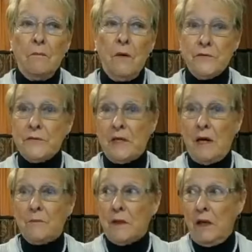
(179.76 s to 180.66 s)
most of the
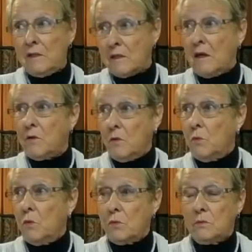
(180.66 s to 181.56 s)
time the kings go to
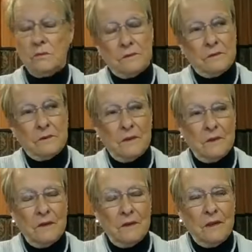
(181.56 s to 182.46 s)
war.
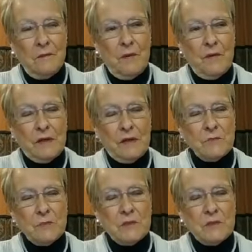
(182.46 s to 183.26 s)
But at this